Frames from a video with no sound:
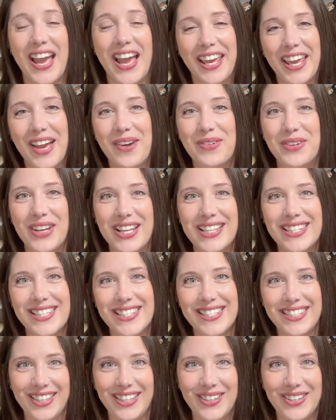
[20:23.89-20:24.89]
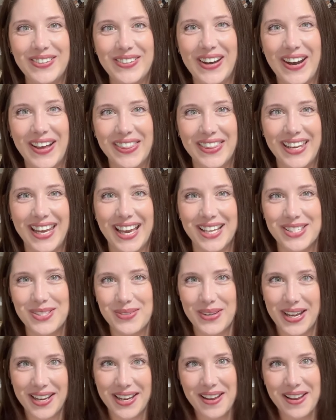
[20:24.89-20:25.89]
I can't wait to see you on the next
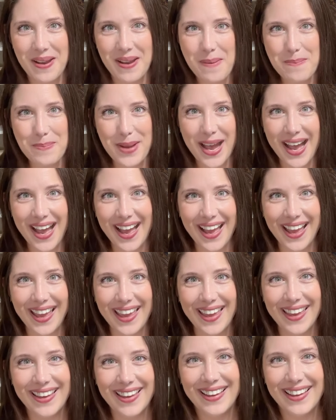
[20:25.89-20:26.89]
one. Bye.